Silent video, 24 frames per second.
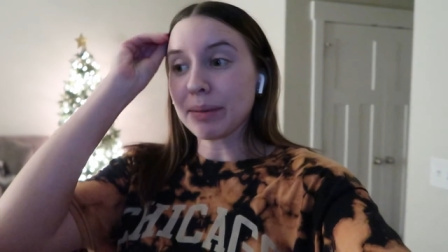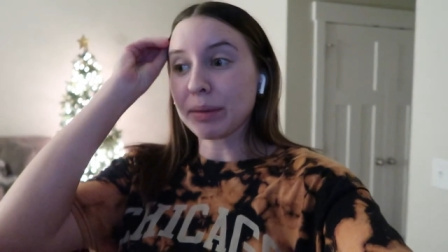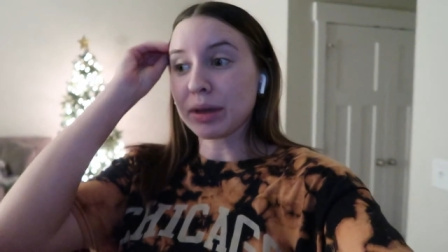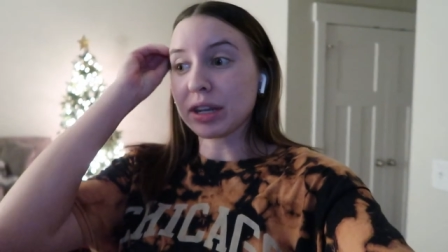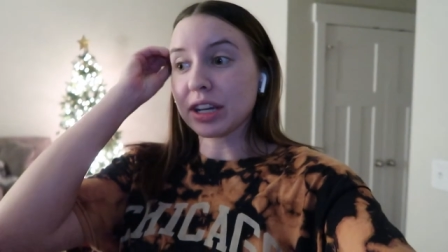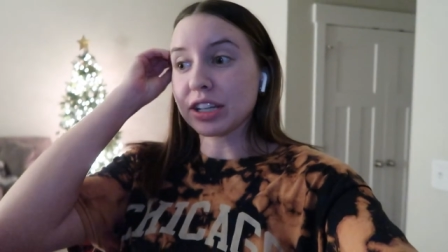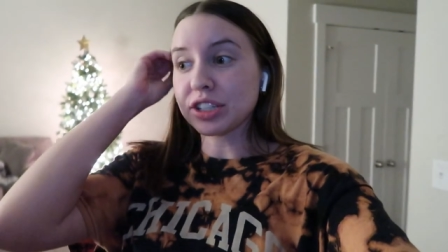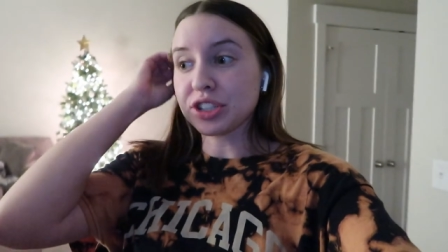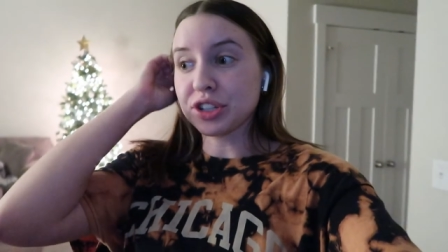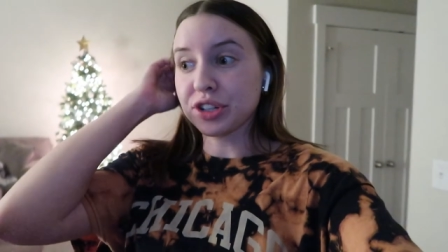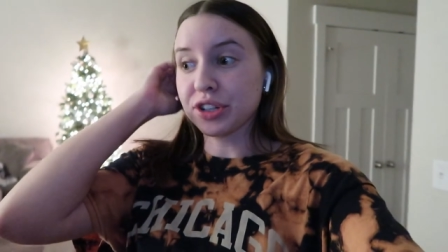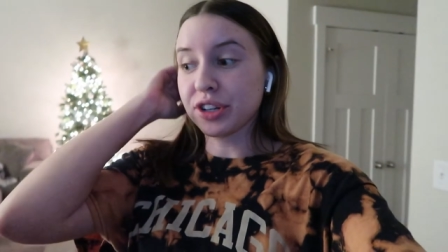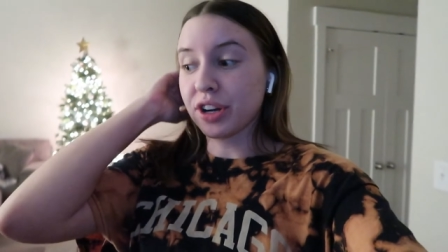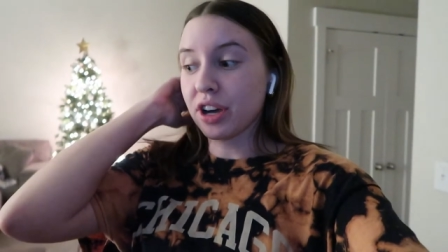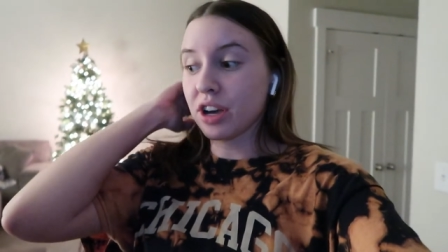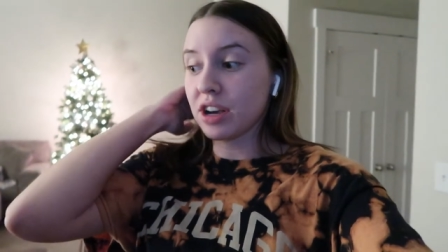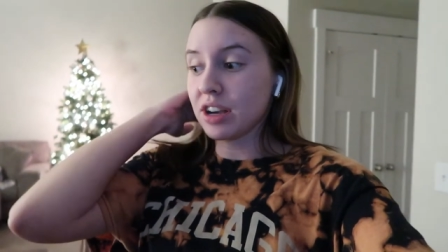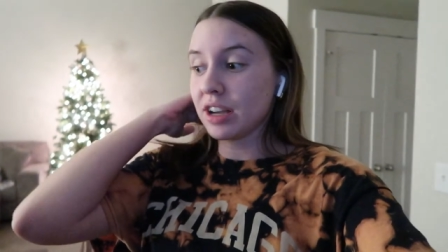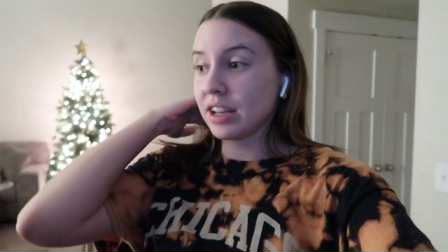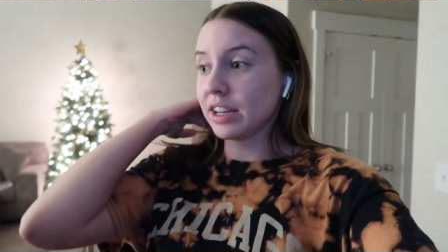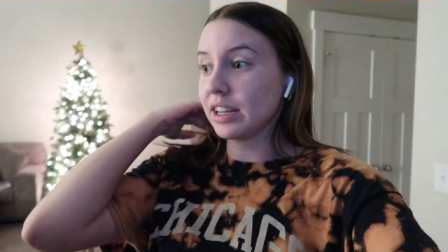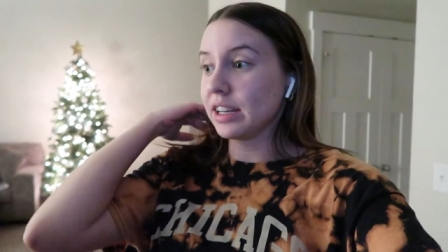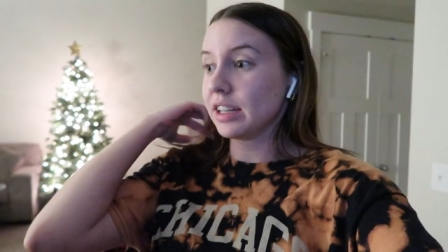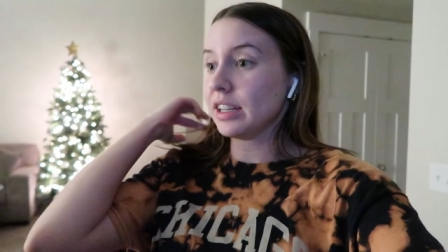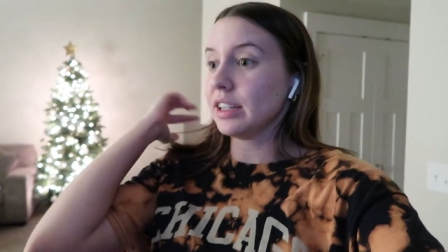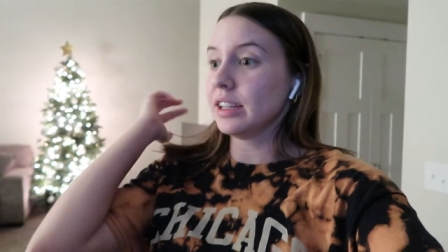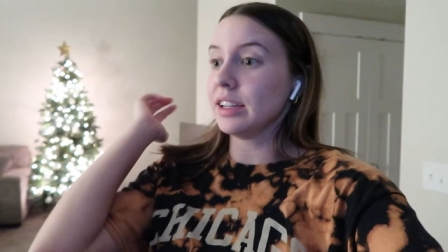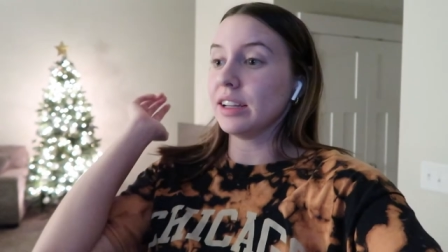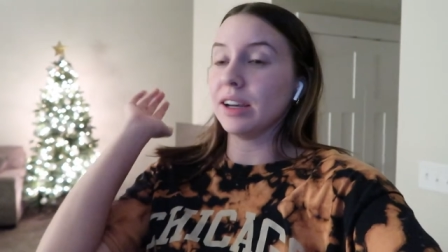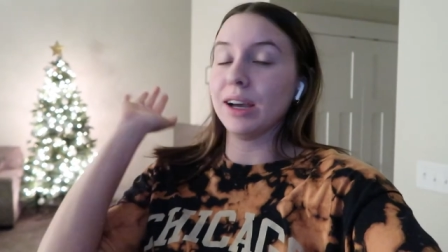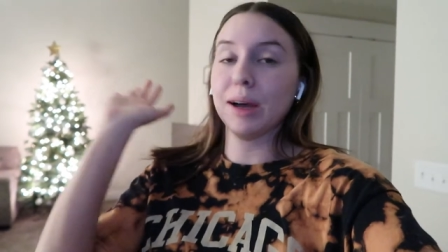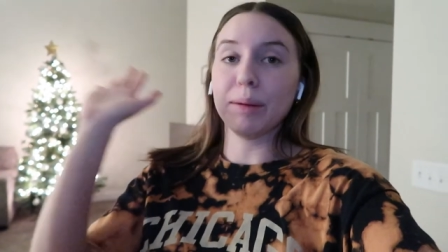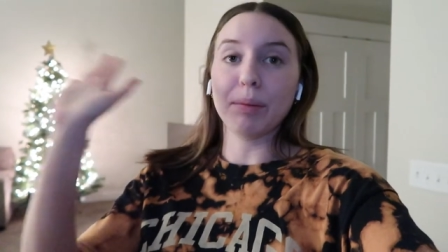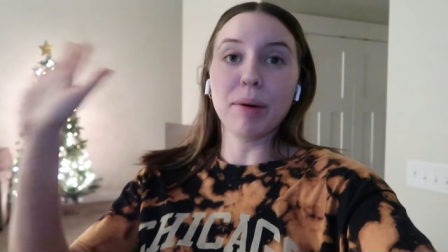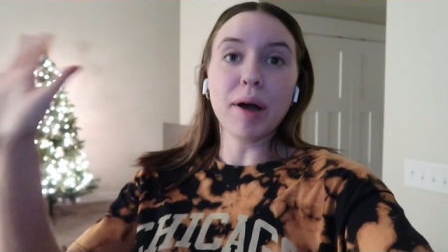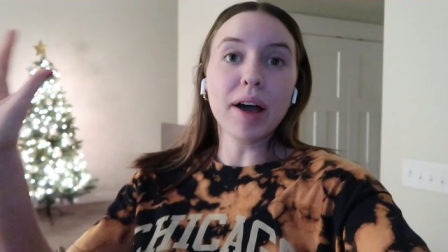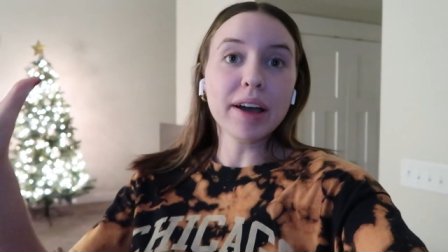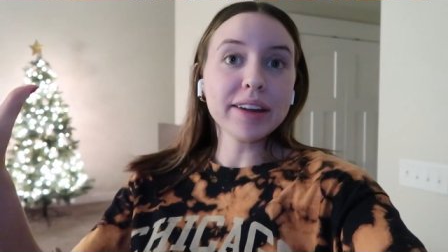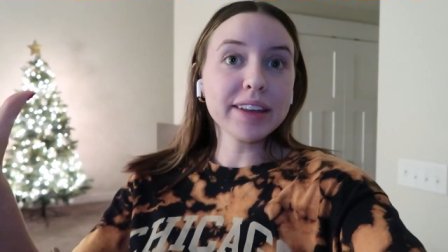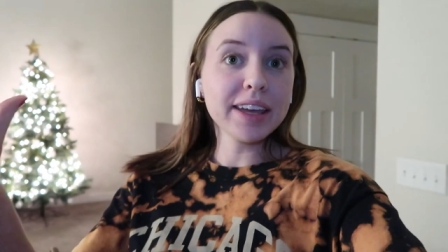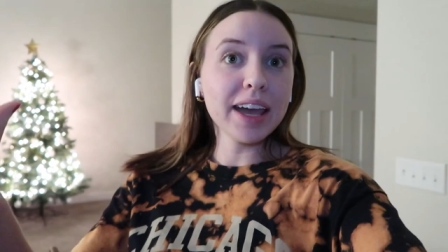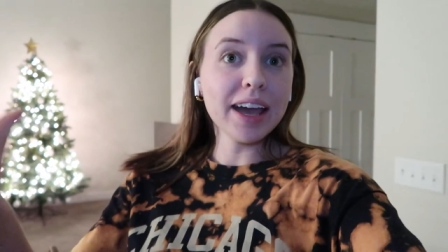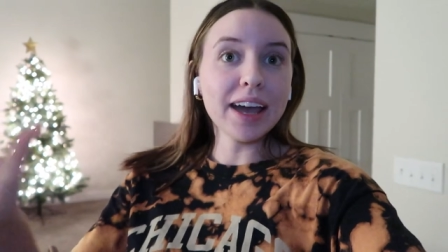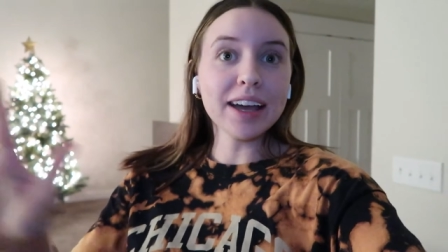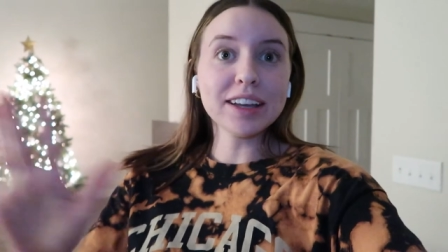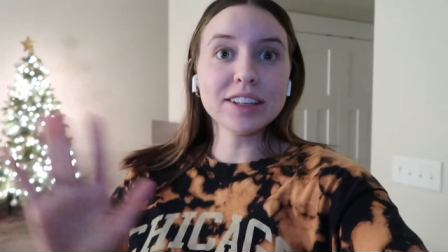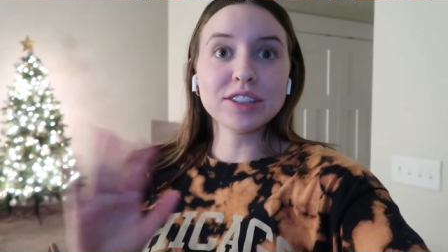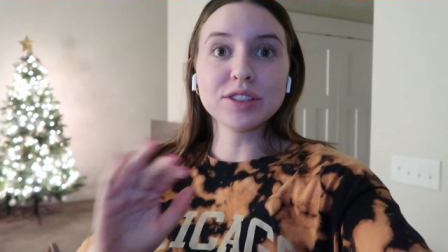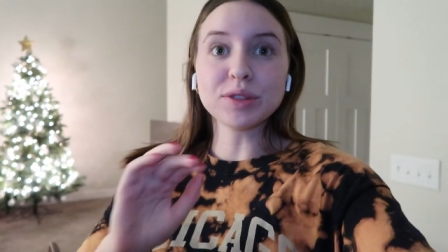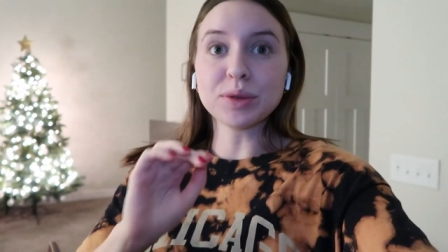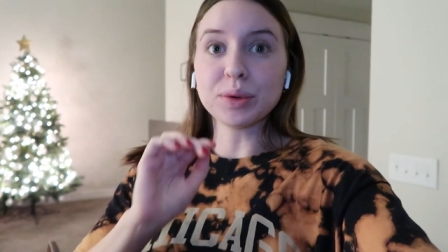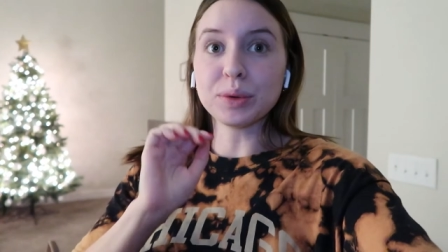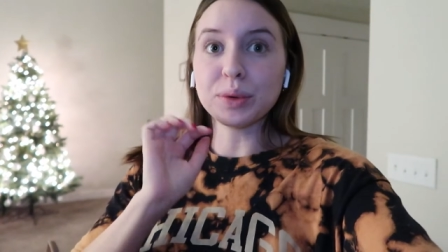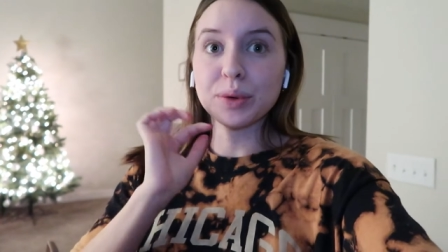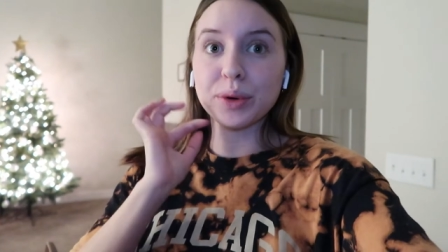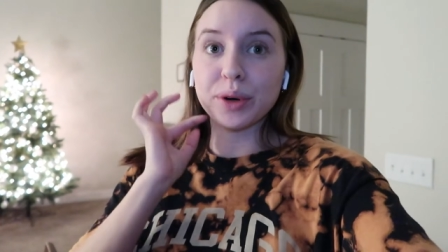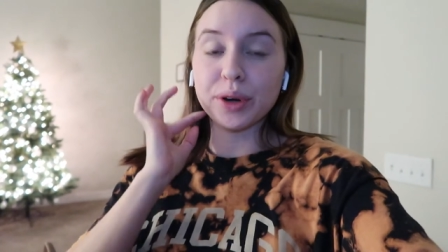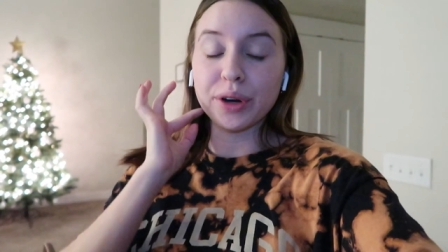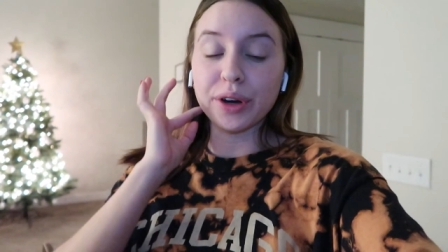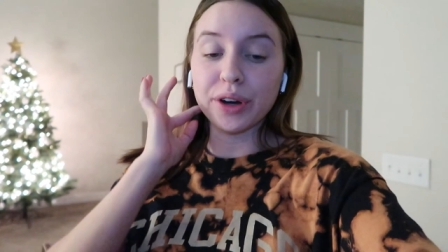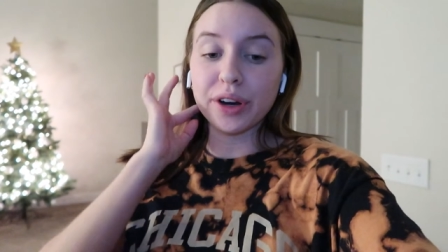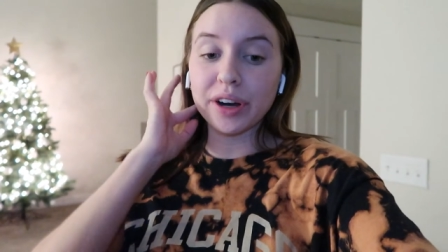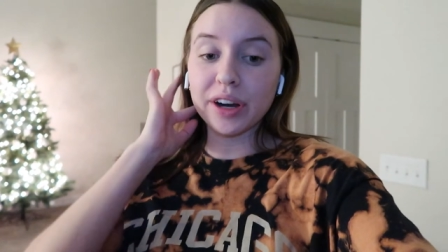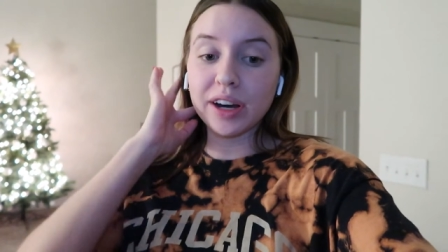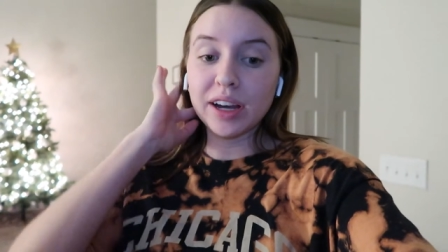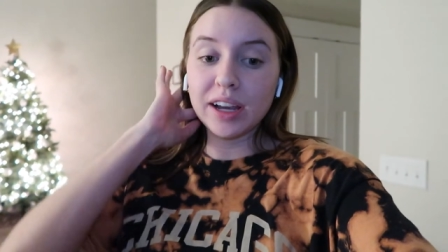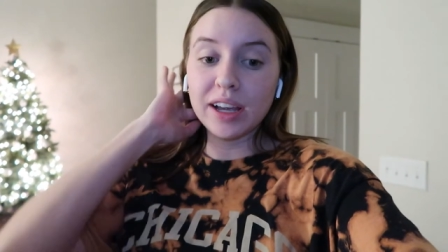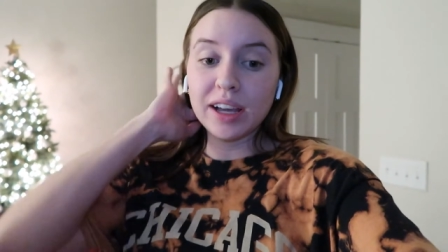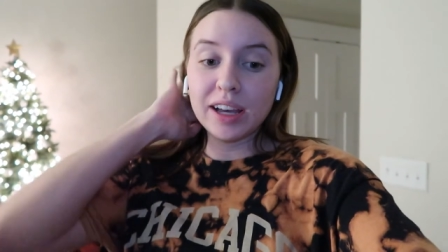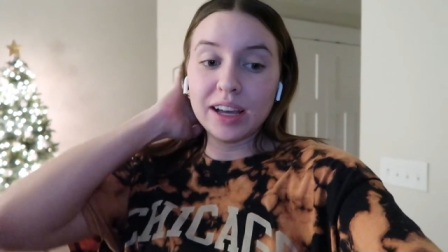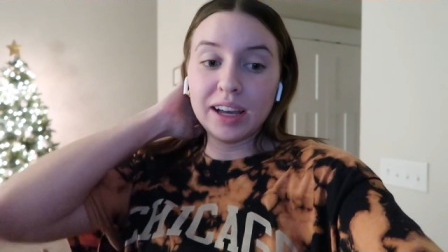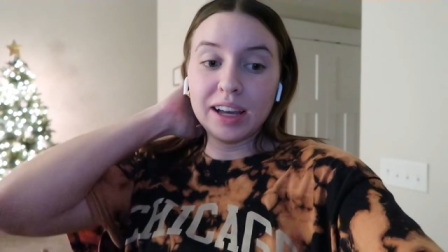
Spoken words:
I'm gonna turn on a podcast, or